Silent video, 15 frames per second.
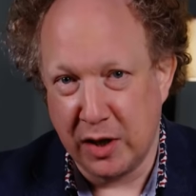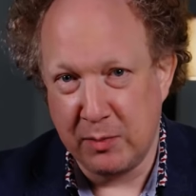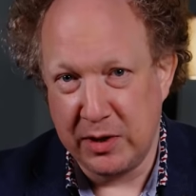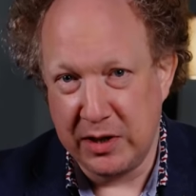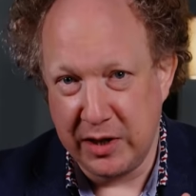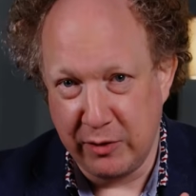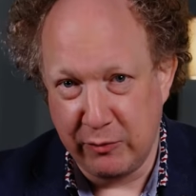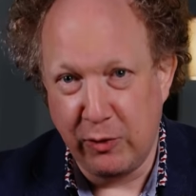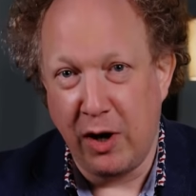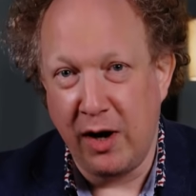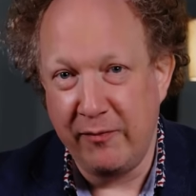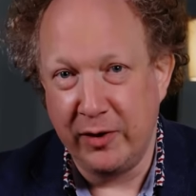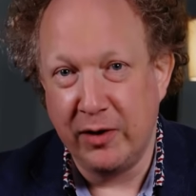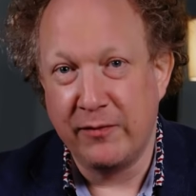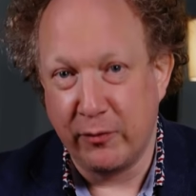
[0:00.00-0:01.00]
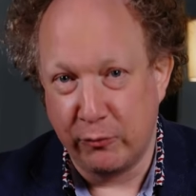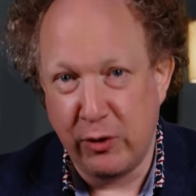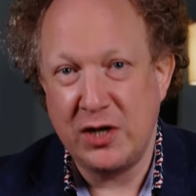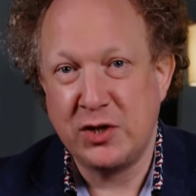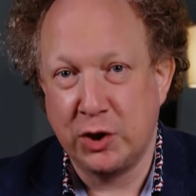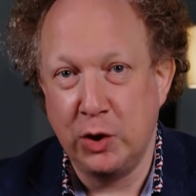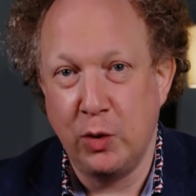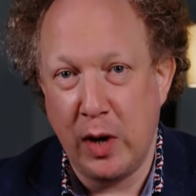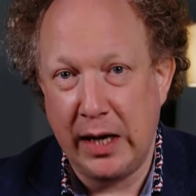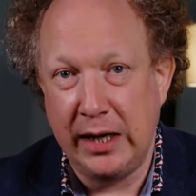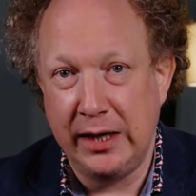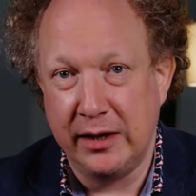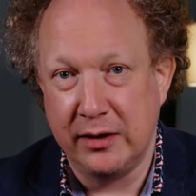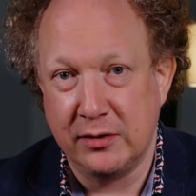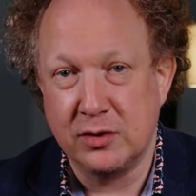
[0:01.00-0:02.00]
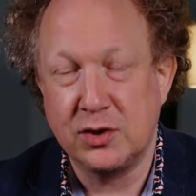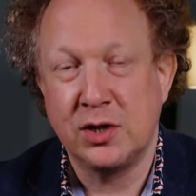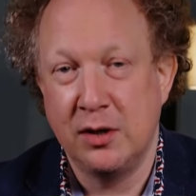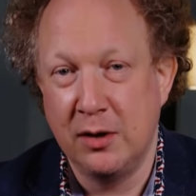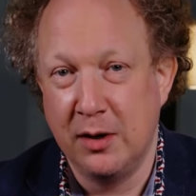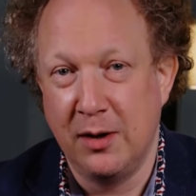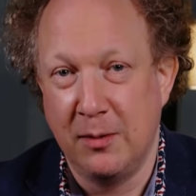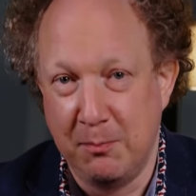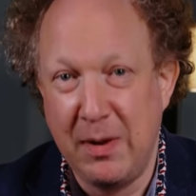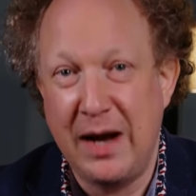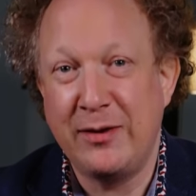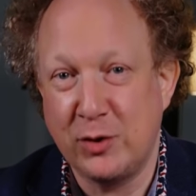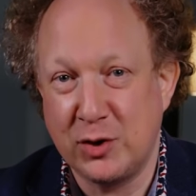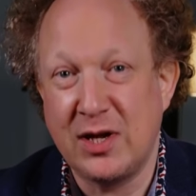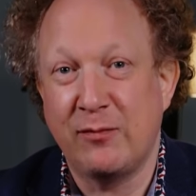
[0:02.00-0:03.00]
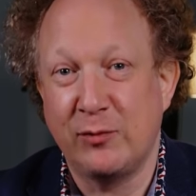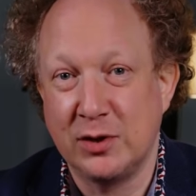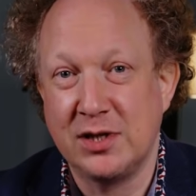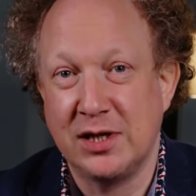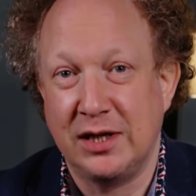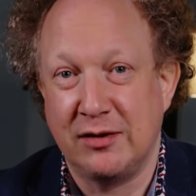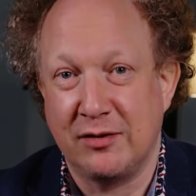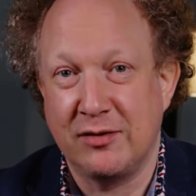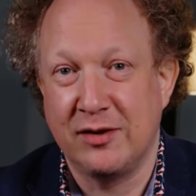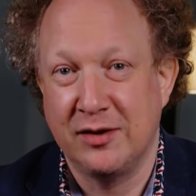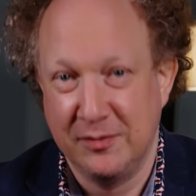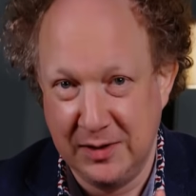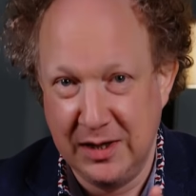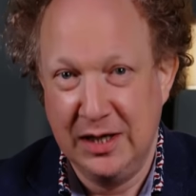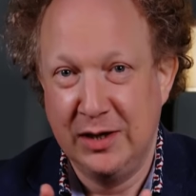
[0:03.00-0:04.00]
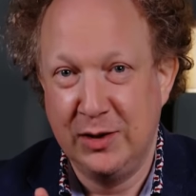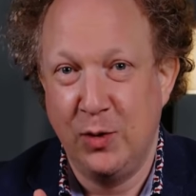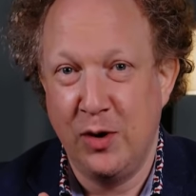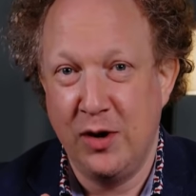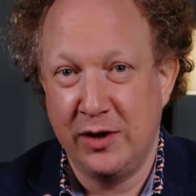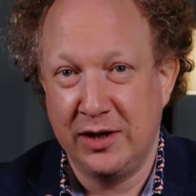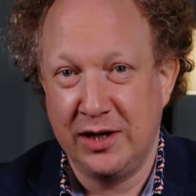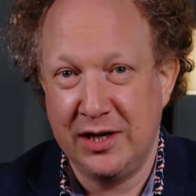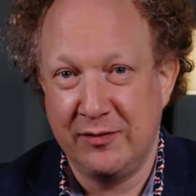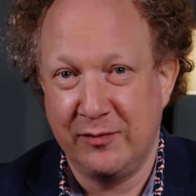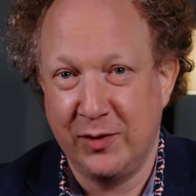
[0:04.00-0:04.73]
going to be the arrival of the rescue aliens, May the 17th. You heard it here